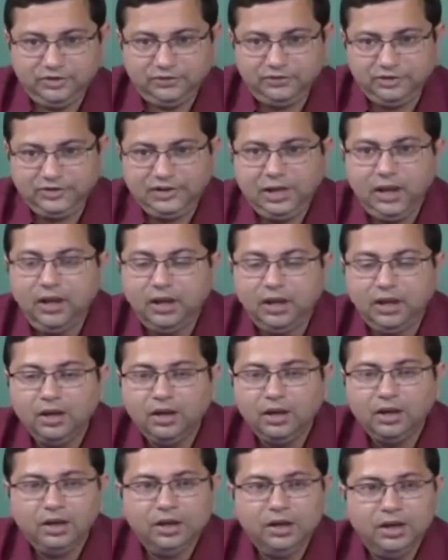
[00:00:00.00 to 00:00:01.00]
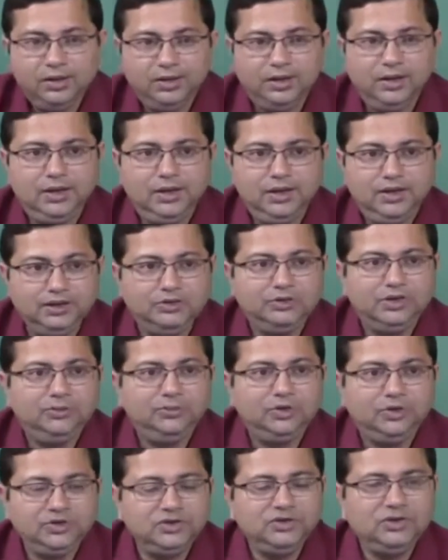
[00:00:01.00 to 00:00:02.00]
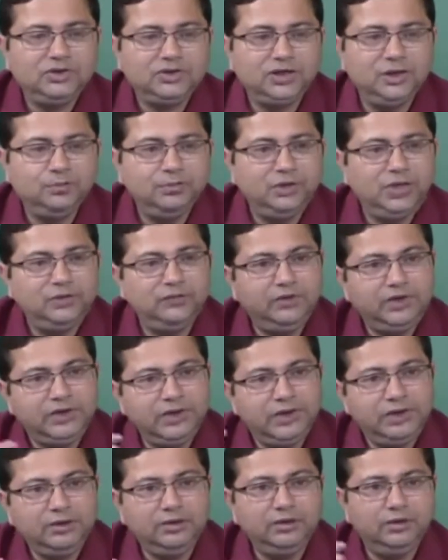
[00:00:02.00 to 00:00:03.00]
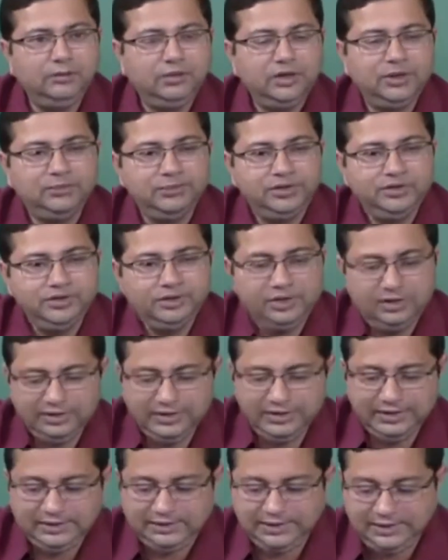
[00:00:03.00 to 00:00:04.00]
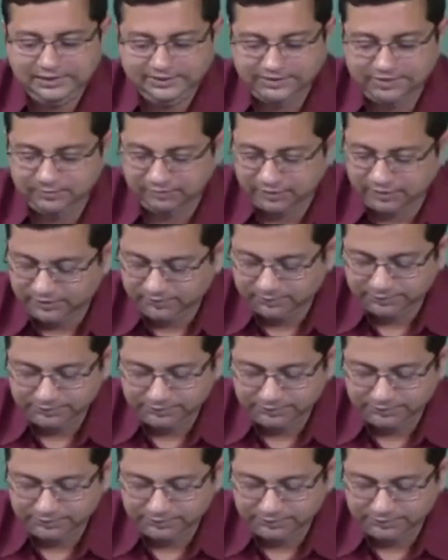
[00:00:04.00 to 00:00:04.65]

When the, the ignition process is complete, we get equilibrium pressure in the entire chamber.